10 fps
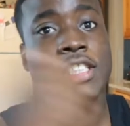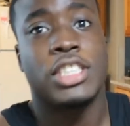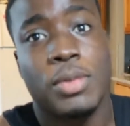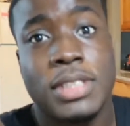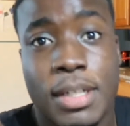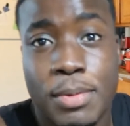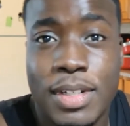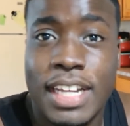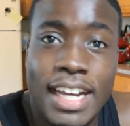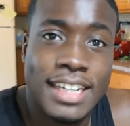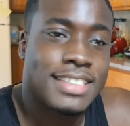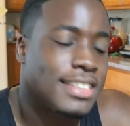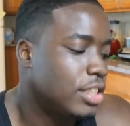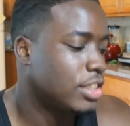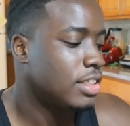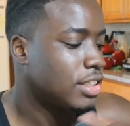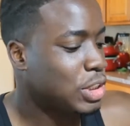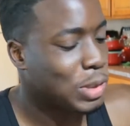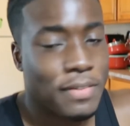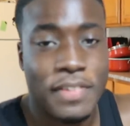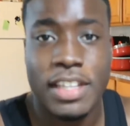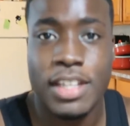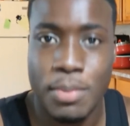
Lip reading: So what's up, you guys? Shawnavania